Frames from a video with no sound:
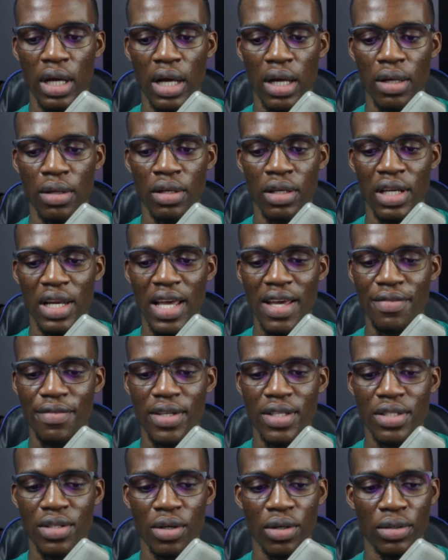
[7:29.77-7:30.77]
leave
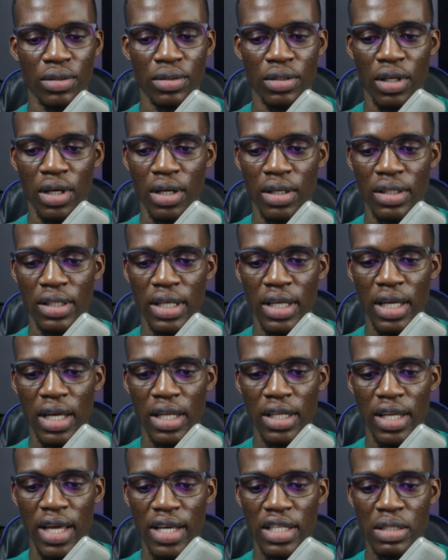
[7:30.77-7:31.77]
it on. The
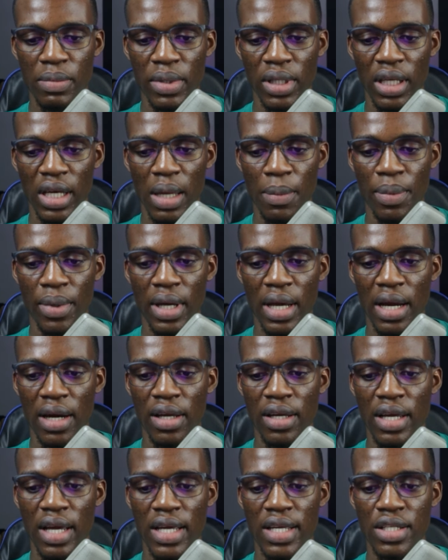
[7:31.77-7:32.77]
estimated APR
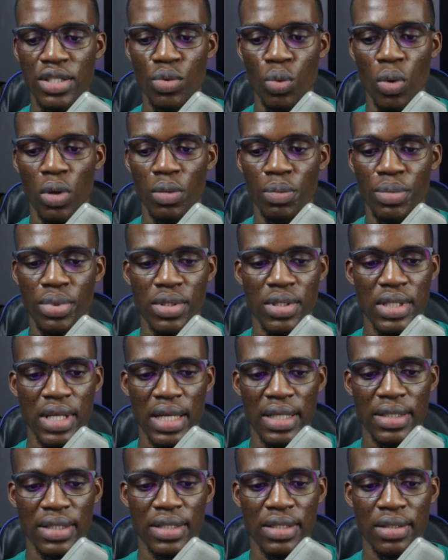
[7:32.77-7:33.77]
here is
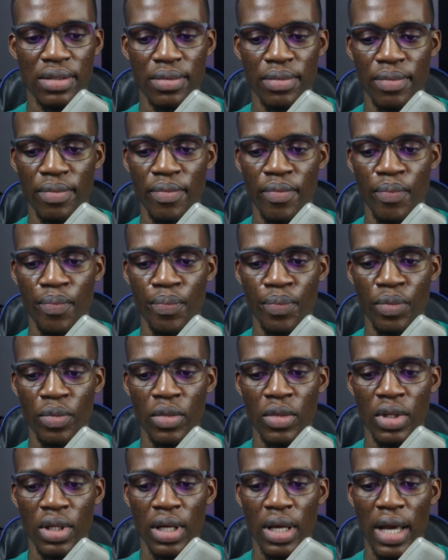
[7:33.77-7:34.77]
1%,
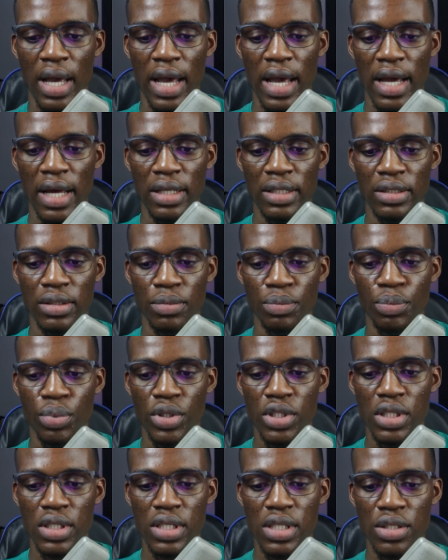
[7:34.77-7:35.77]
and
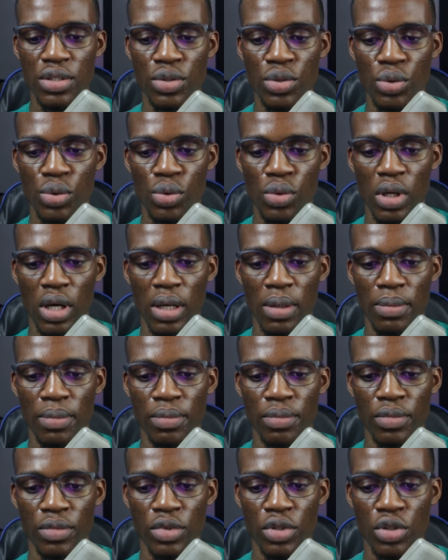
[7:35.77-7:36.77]
putting this to
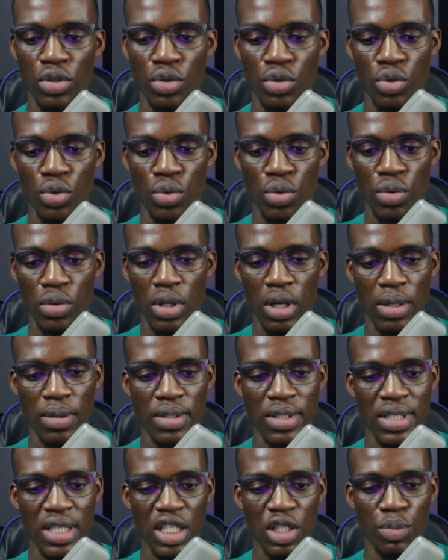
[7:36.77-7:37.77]

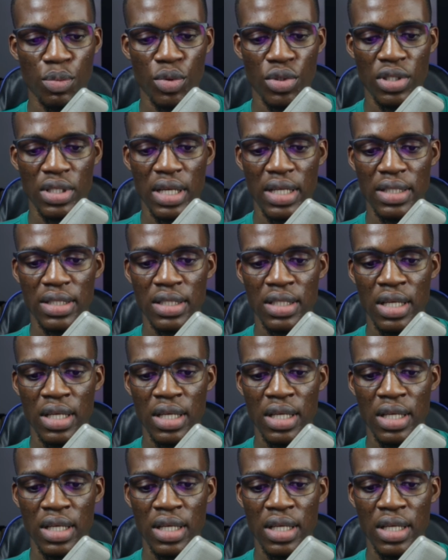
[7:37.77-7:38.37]
6%